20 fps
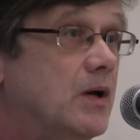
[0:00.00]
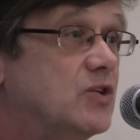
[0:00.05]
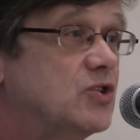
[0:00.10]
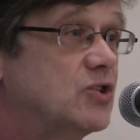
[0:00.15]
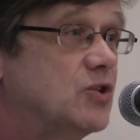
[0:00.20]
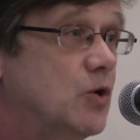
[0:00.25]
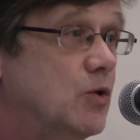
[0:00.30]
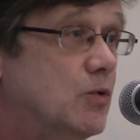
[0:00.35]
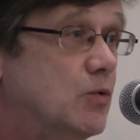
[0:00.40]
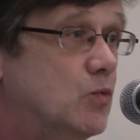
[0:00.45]

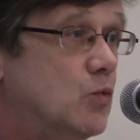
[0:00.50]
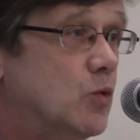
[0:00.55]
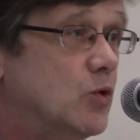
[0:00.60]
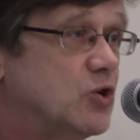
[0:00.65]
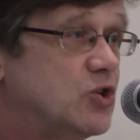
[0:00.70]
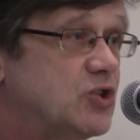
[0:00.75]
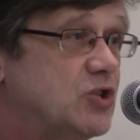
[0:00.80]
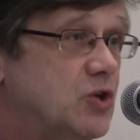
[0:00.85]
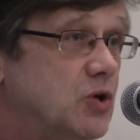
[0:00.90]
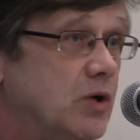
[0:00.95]
So
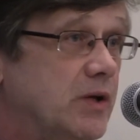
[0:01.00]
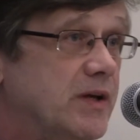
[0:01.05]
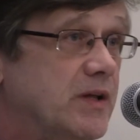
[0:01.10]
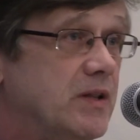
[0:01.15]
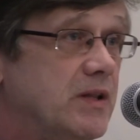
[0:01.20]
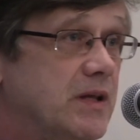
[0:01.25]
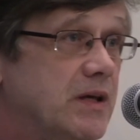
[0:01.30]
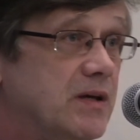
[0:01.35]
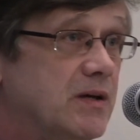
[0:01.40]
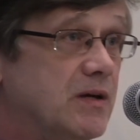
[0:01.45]
we're still
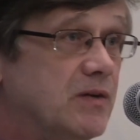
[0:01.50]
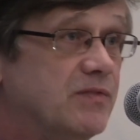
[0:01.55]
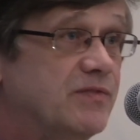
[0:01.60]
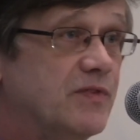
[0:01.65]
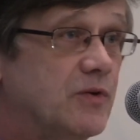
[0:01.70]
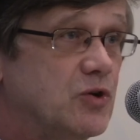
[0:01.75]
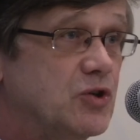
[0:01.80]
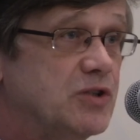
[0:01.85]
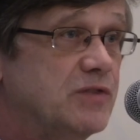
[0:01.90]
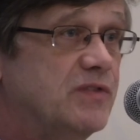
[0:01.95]
in the
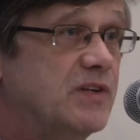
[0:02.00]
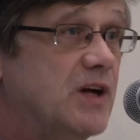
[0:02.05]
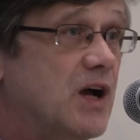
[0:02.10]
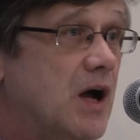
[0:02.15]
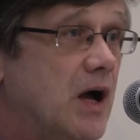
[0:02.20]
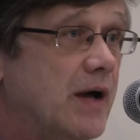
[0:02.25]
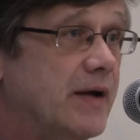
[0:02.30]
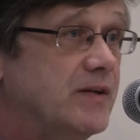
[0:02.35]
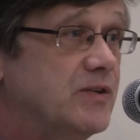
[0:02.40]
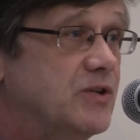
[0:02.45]
first of a
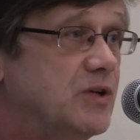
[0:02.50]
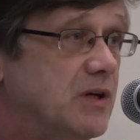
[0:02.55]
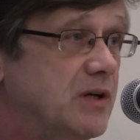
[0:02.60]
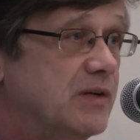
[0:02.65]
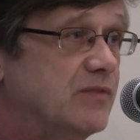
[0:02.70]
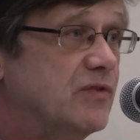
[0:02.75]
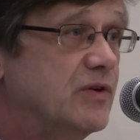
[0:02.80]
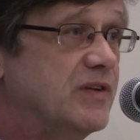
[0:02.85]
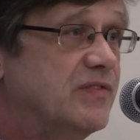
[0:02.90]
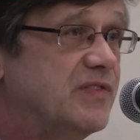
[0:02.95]
kind
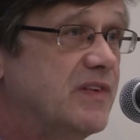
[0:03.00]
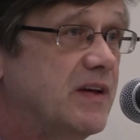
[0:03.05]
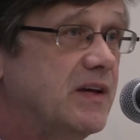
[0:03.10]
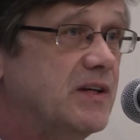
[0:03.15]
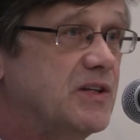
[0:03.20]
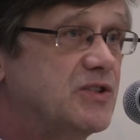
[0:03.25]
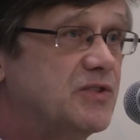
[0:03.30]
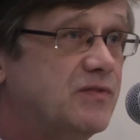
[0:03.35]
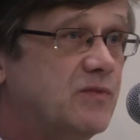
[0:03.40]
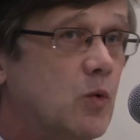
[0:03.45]
delivery
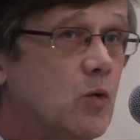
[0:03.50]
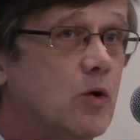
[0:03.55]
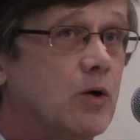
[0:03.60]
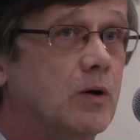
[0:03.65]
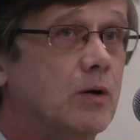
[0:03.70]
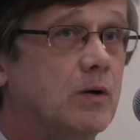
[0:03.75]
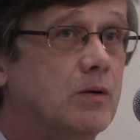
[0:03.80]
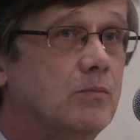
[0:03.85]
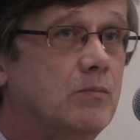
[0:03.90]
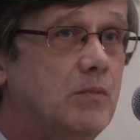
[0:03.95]
phase
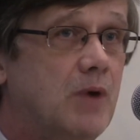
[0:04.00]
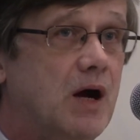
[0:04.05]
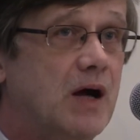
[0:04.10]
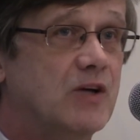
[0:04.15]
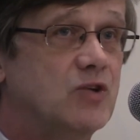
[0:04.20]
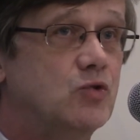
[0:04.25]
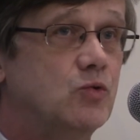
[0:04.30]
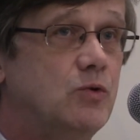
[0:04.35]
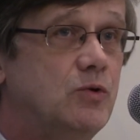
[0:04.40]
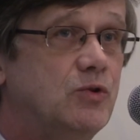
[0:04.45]
for
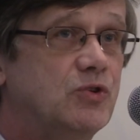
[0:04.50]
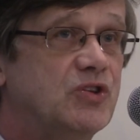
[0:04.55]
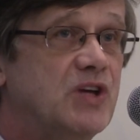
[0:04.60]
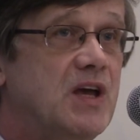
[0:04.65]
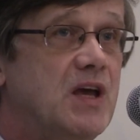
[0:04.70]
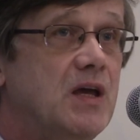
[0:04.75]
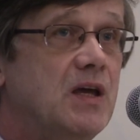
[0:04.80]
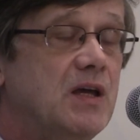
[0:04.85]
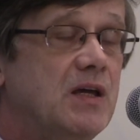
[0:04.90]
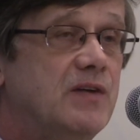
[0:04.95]
modules,
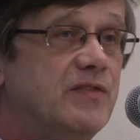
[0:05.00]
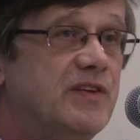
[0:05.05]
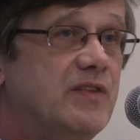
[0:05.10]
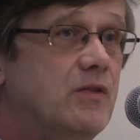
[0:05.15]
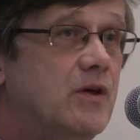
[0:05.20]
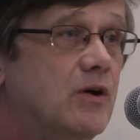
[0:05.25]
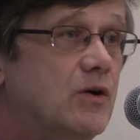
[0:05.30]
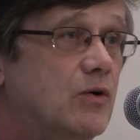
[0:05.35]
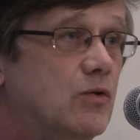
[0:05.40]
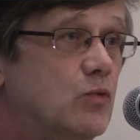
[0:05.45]

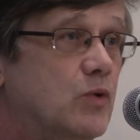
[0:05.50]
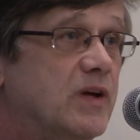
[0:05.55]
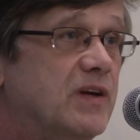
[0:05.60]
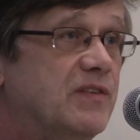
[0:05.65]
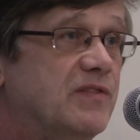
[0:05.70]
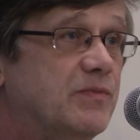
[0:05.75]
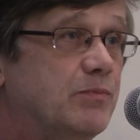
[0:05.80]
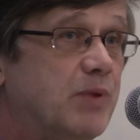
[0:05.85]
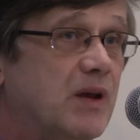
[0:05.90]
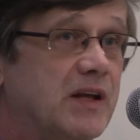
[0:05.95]
even though
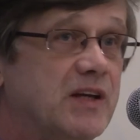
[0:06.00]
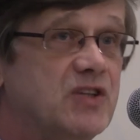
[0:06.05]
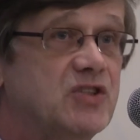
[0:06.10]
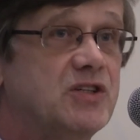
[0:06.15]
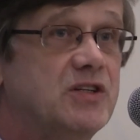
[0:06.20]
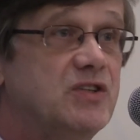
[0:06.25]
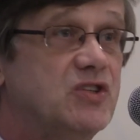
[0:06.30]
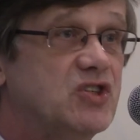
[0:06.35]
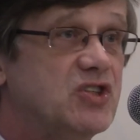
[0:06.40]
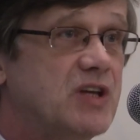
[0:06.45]
we've
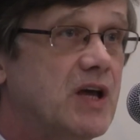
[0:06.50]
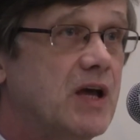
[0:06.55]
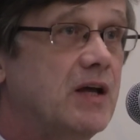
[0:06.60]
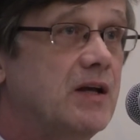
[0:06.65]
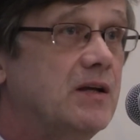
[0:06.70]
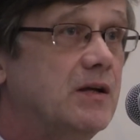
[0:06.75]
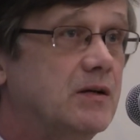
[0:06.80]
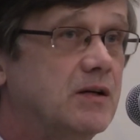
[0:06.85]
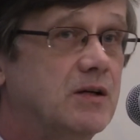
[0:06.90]
placed and set